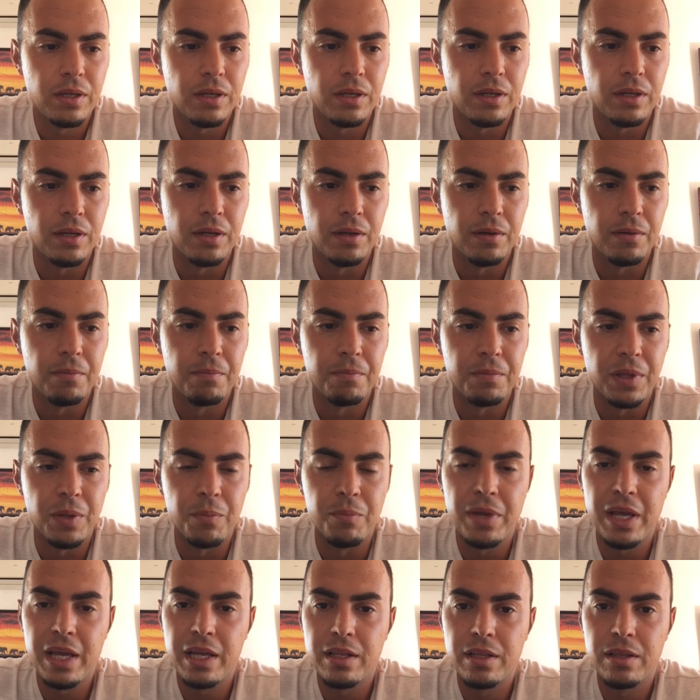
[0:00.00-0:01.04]
um, the
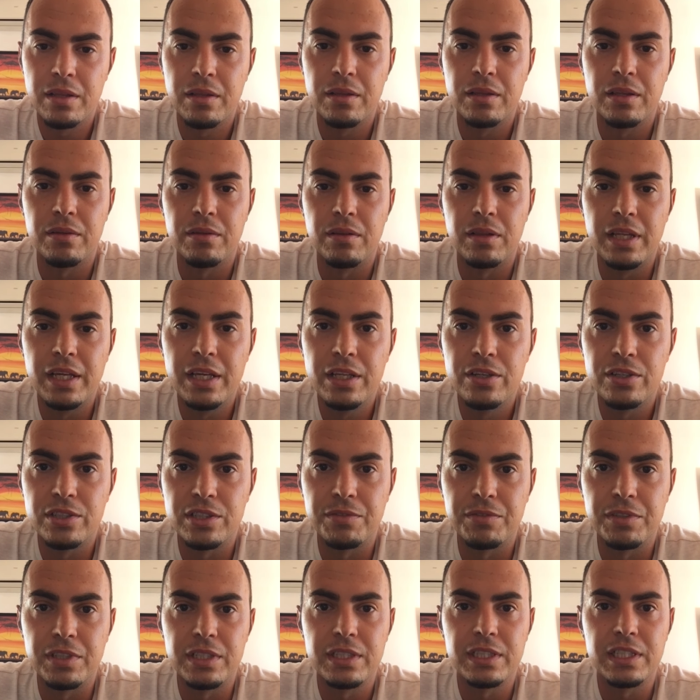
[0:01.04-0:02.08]
main leaders
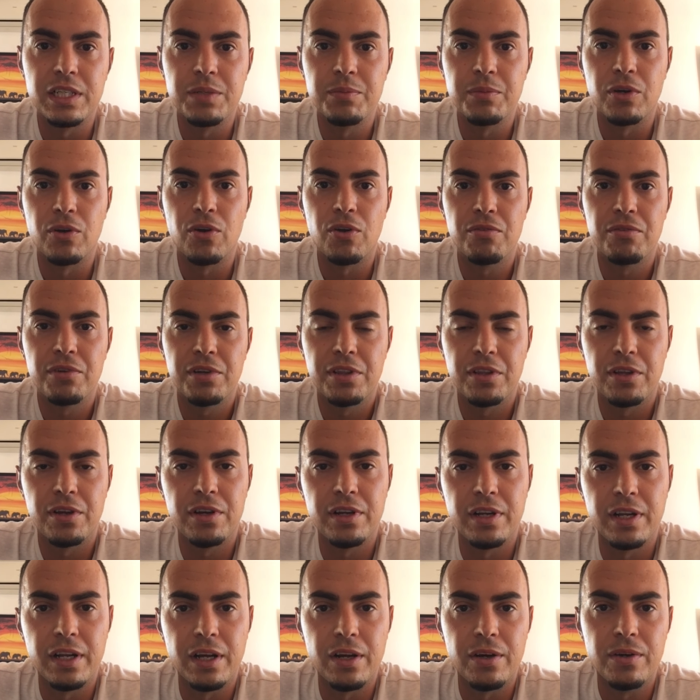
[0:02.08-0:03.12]
of this team are over
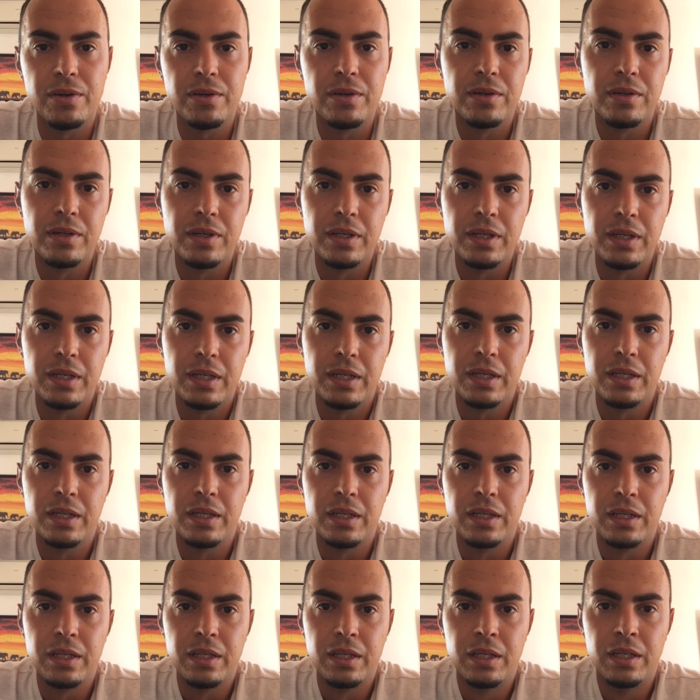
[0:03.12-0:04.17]
30 now.
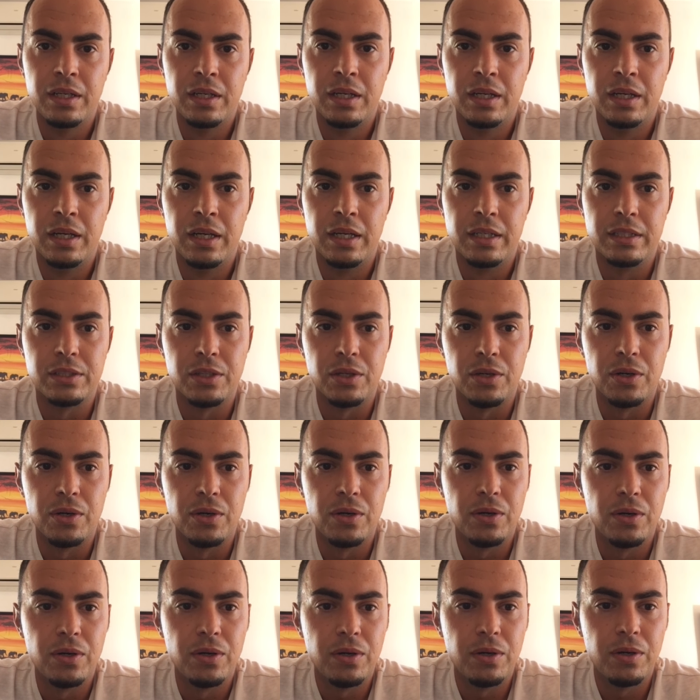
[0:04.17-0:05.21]

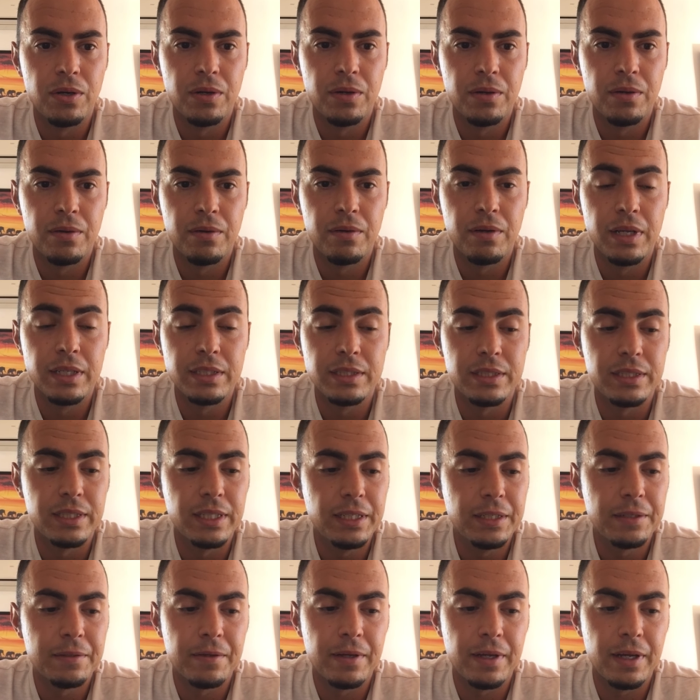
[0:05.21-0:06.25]
So let's
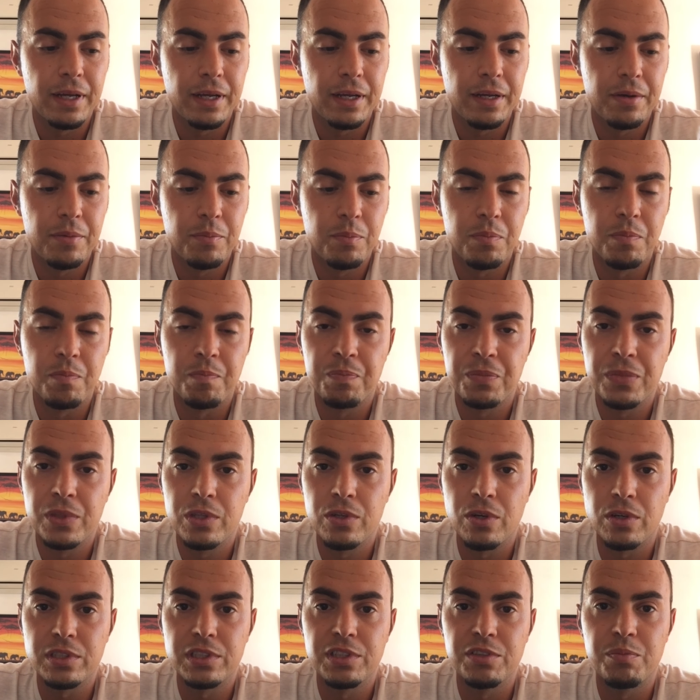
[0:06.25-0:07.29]
see. Uh,
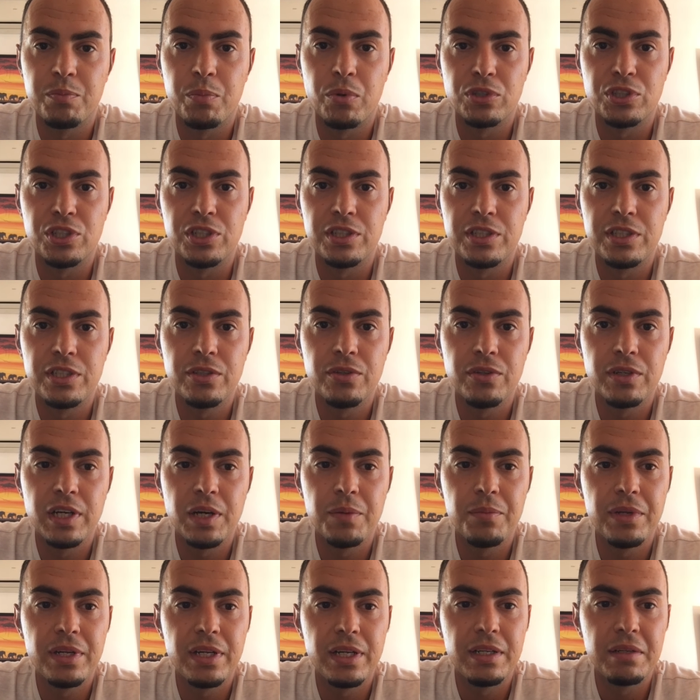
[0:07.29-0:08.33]
talks of Pochettino
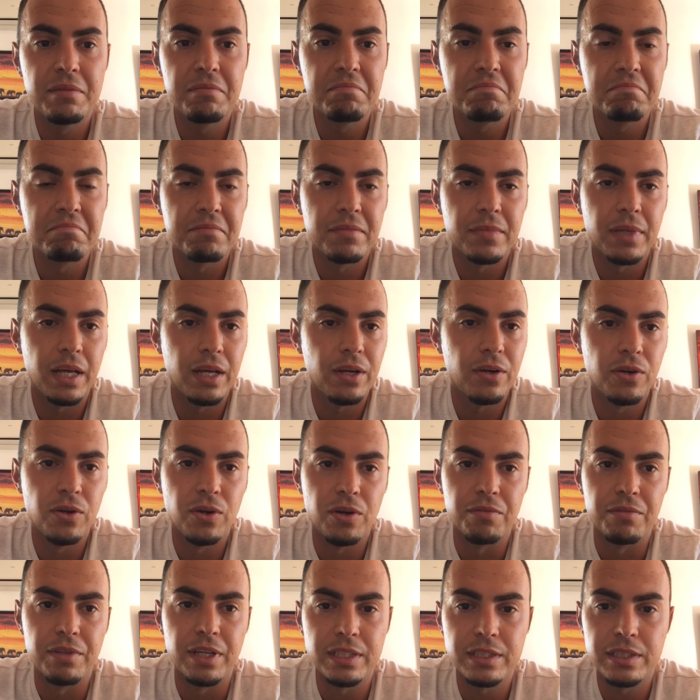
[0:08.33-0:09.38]
coming in. I don't
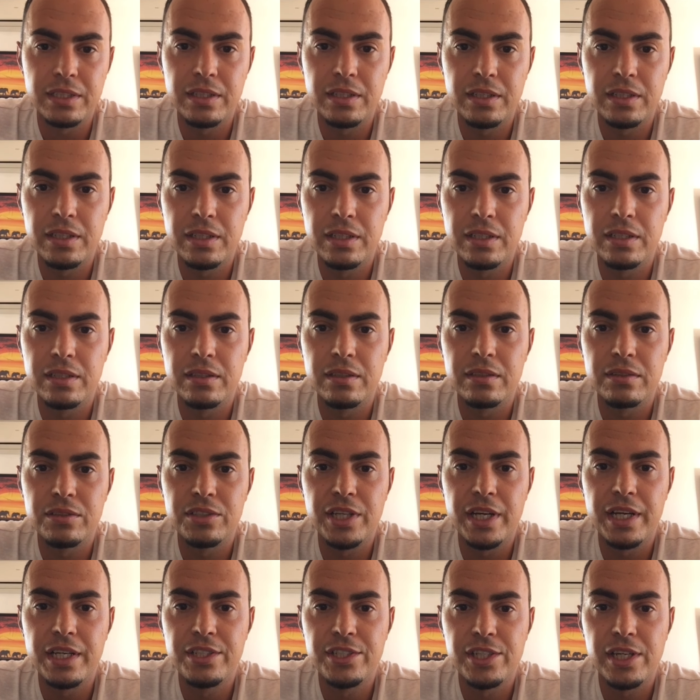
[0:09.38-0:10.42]
know if that's gonna
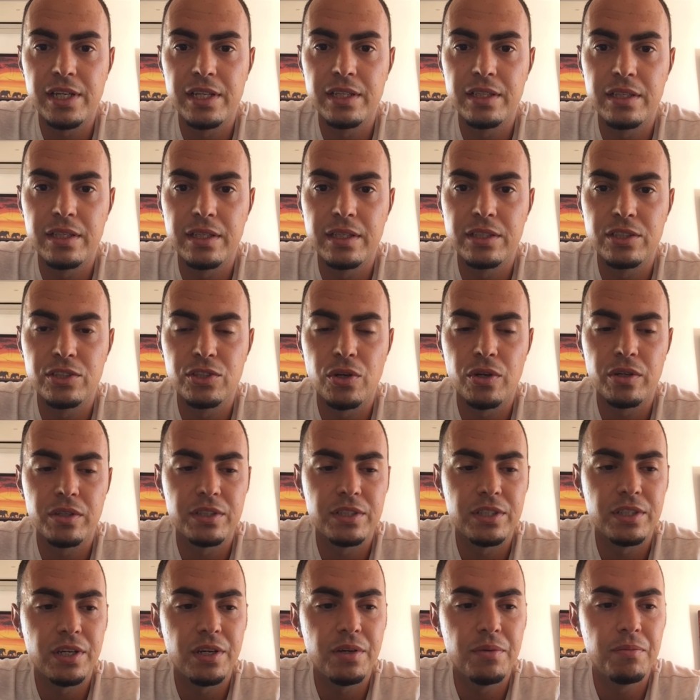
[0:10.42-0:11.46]
change anything short
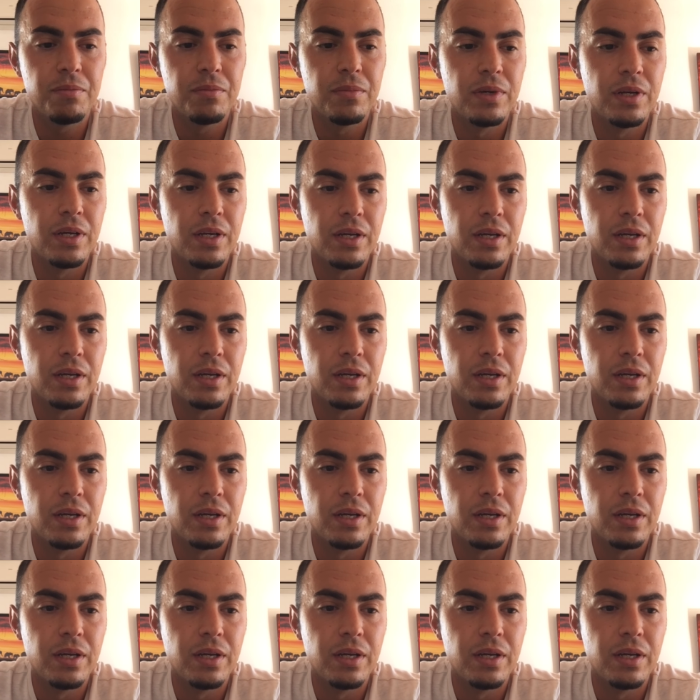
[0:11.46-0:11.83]
term.